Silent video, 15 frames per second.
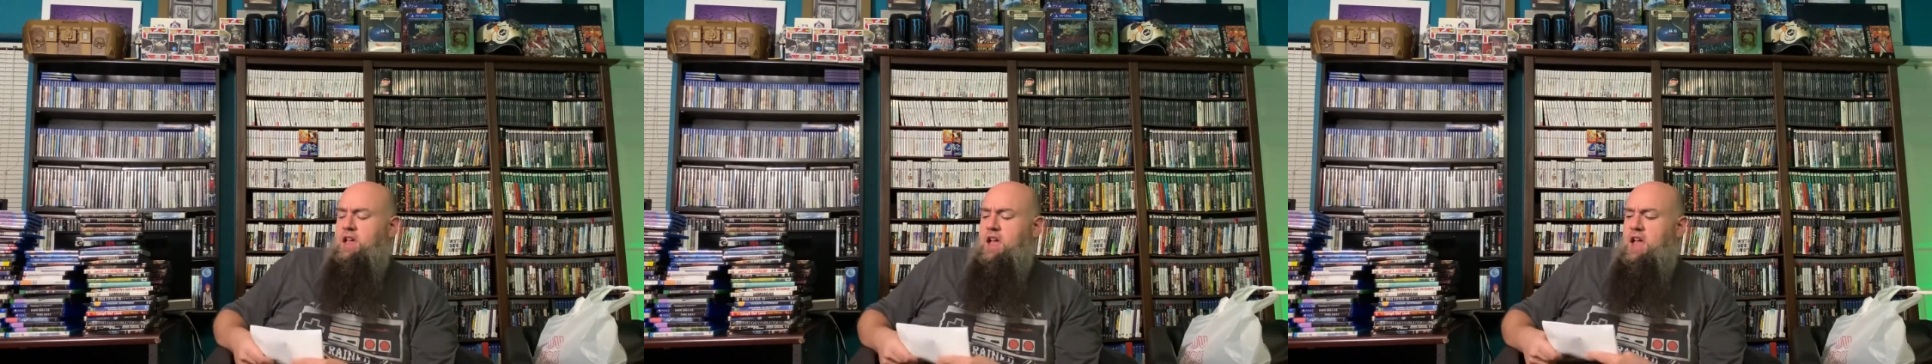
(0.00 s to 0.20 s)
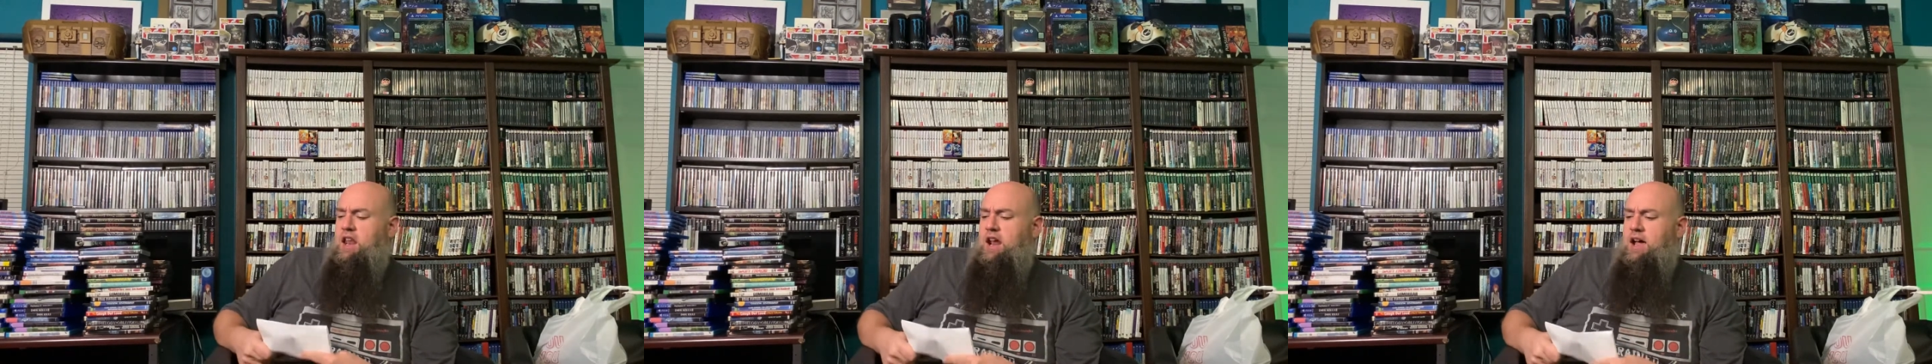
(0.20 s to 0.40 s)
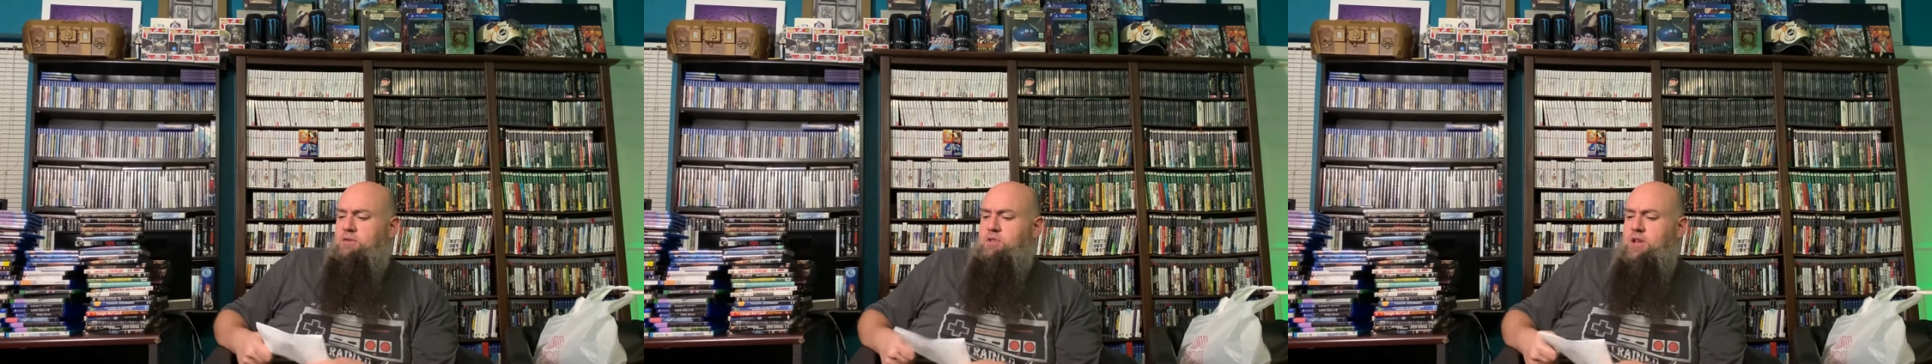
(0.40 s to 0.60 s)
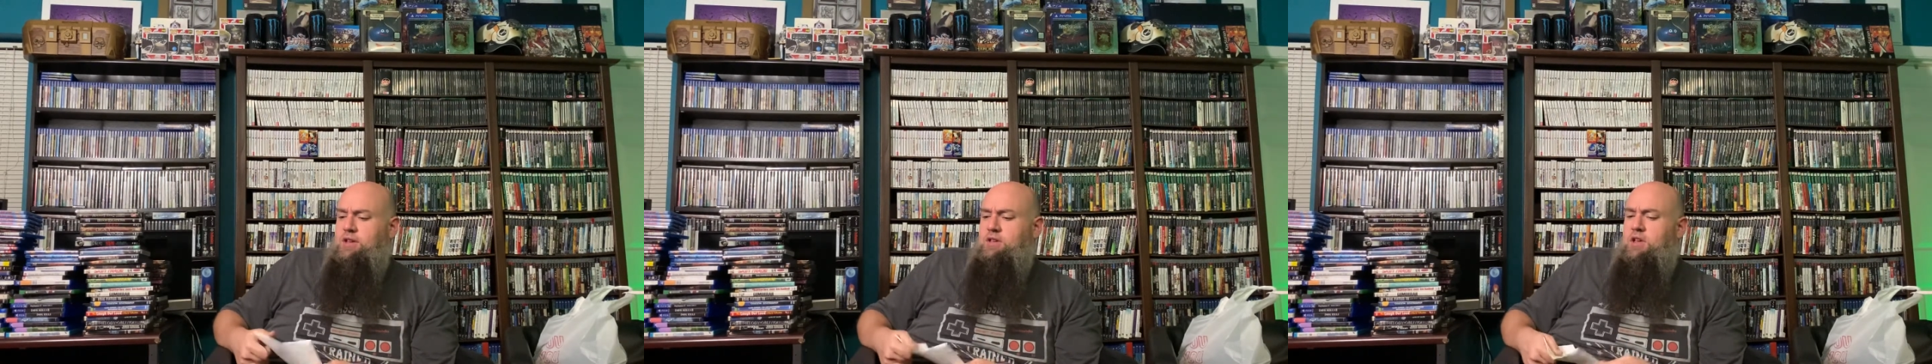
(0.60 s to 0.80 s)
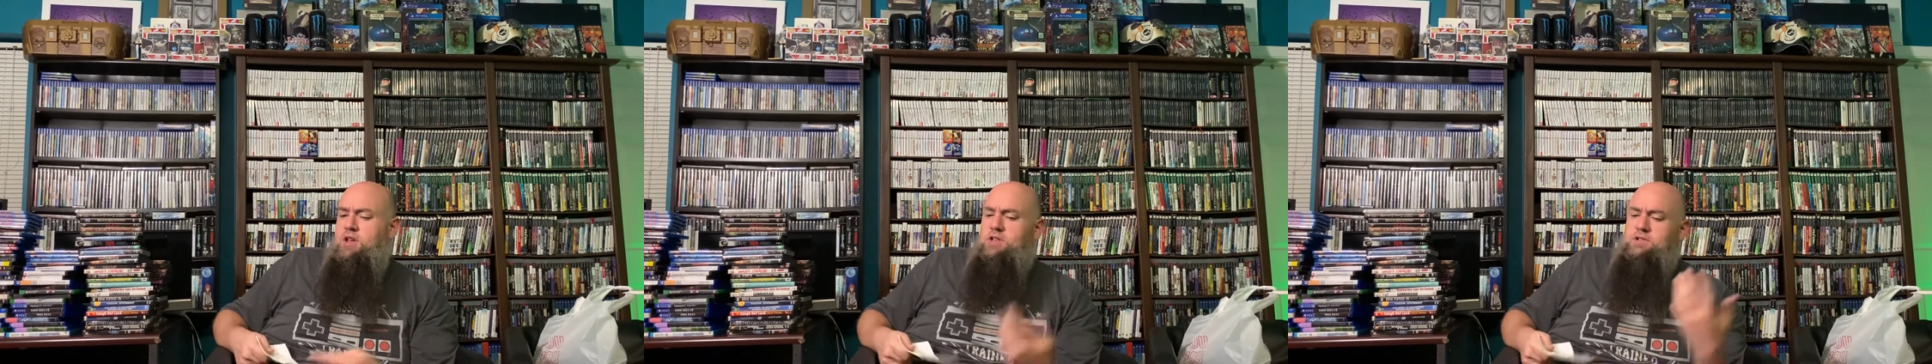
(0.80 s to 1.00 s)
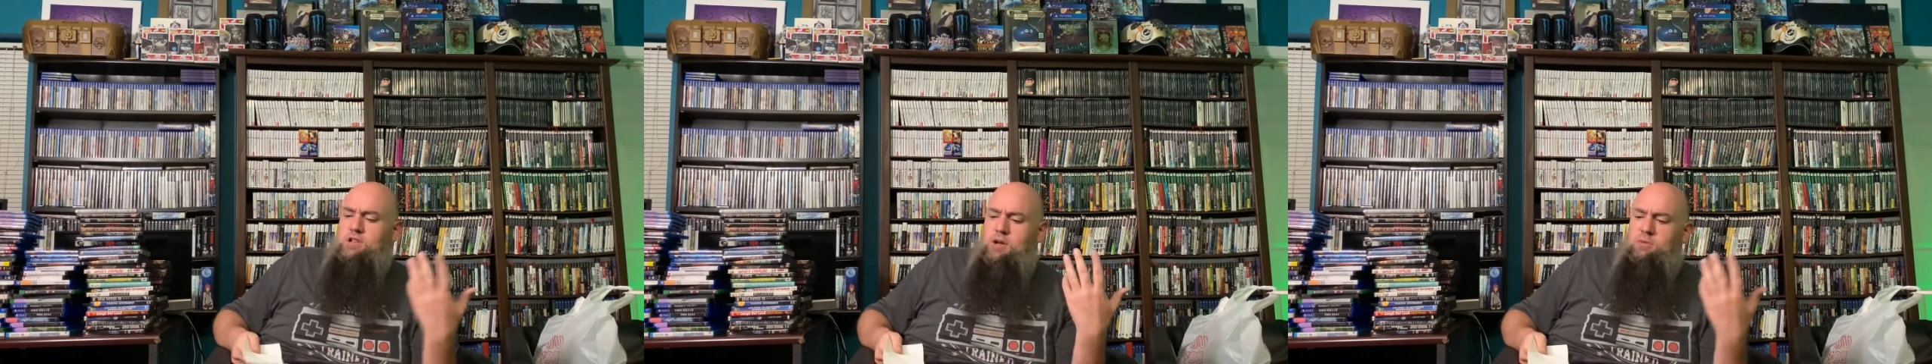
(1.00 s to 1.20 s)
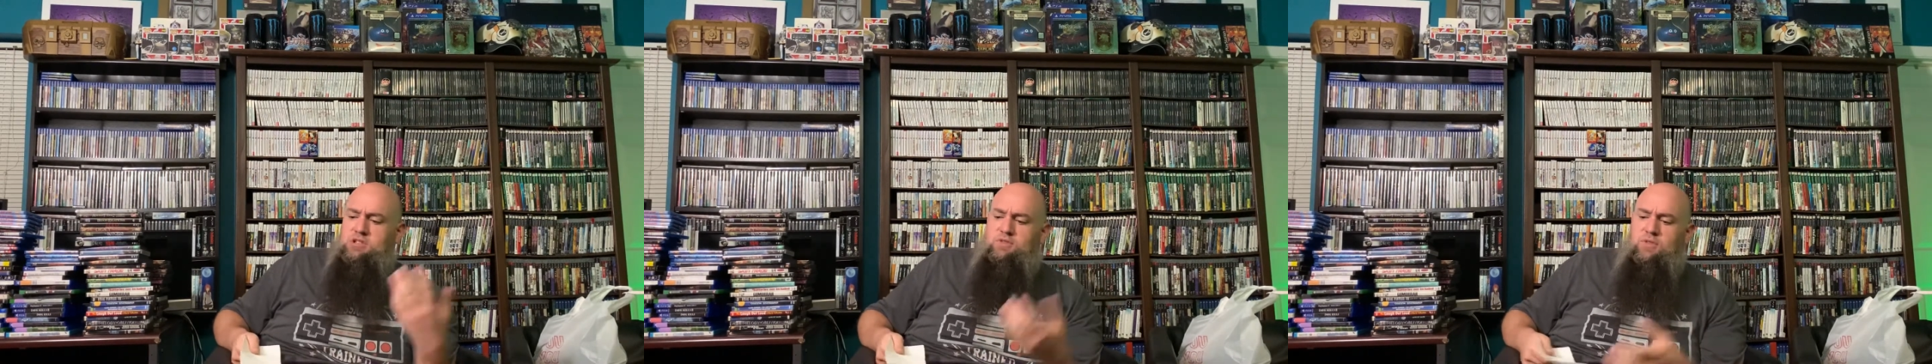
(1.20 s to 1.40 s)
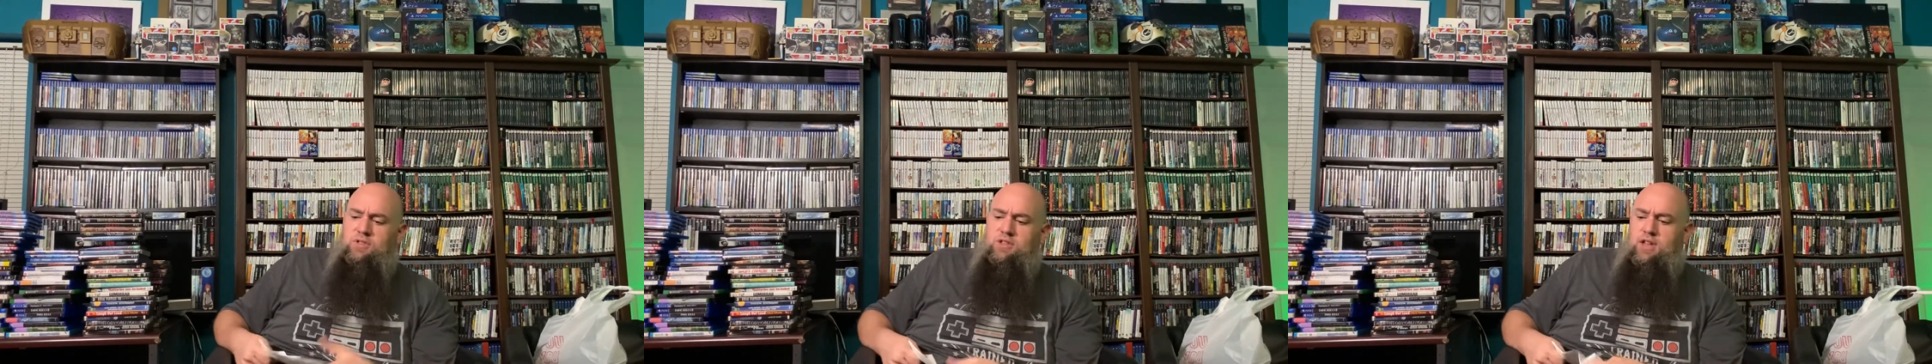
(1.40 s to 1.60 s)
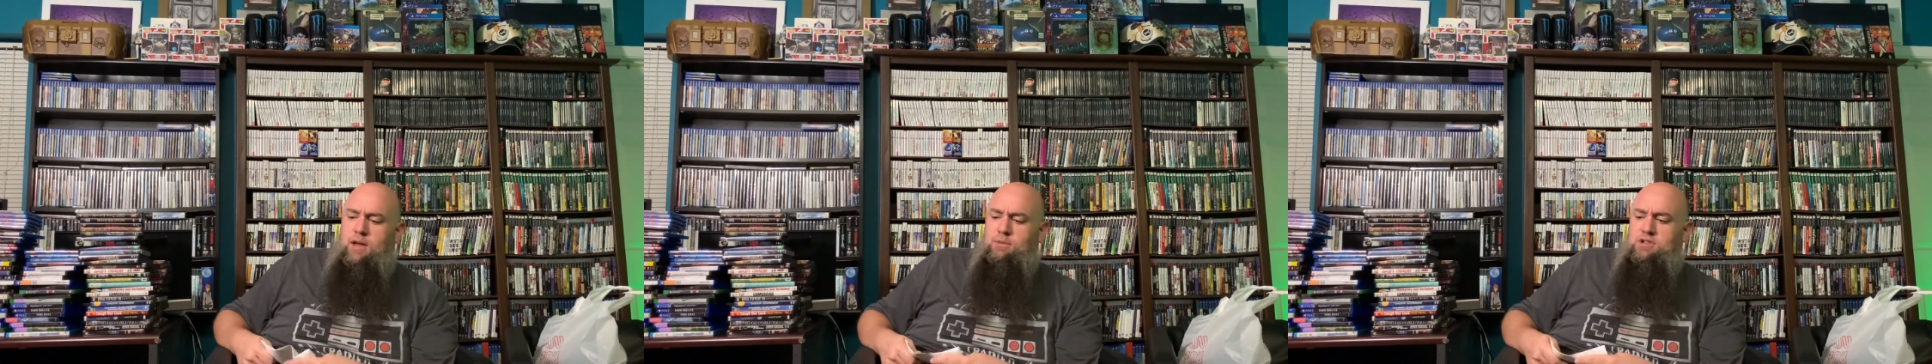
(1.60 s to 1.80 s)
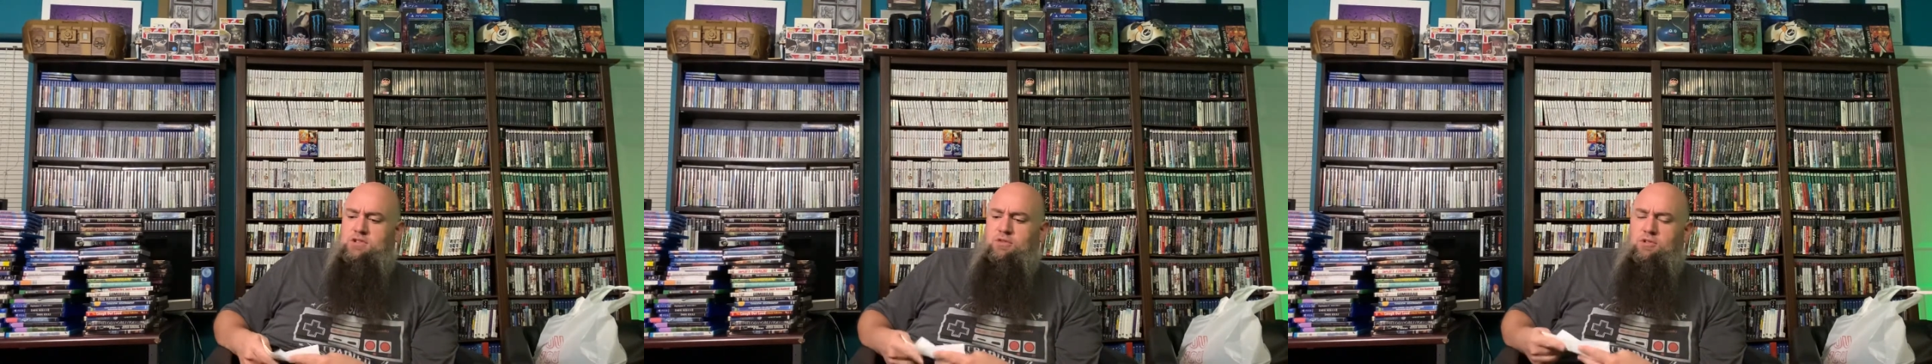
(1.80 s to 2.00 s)
And I like, so how much for
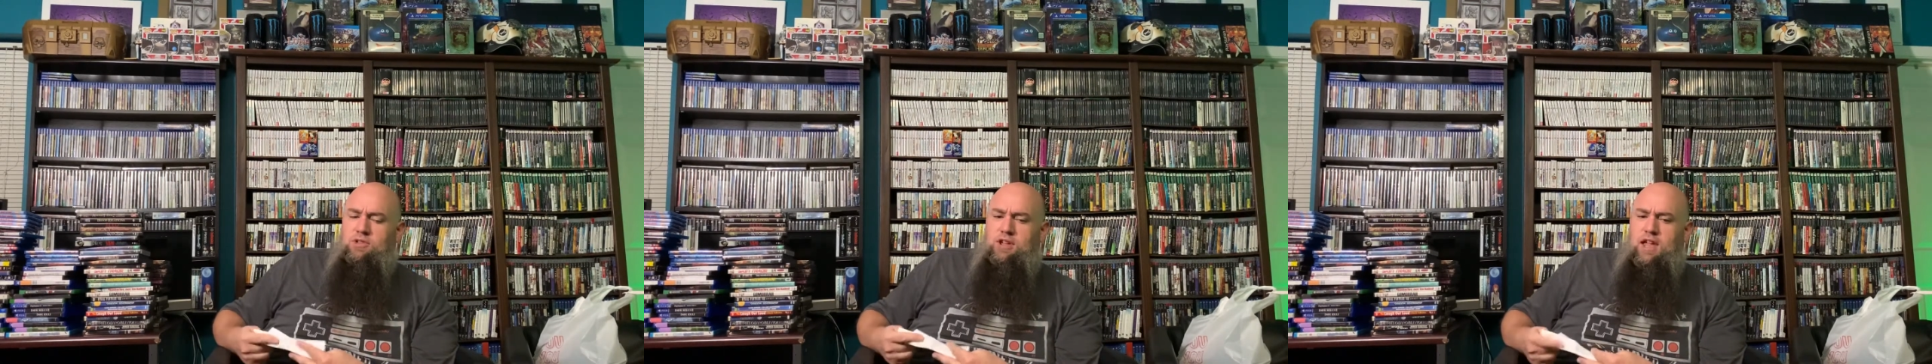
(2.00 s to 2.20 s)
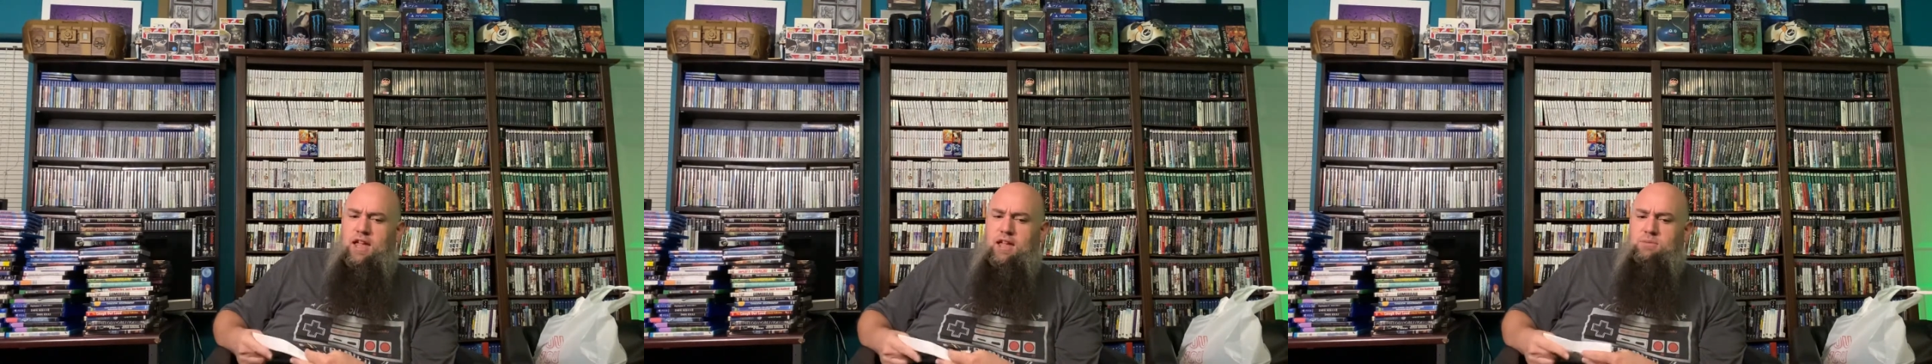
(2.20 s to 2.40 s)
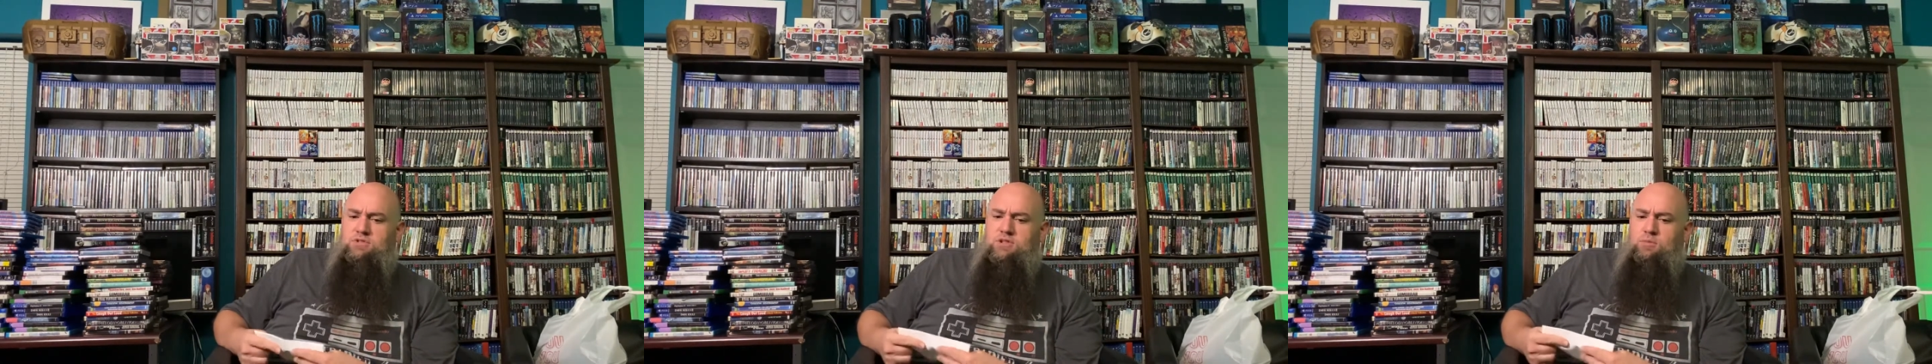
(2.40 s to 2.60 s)
the games?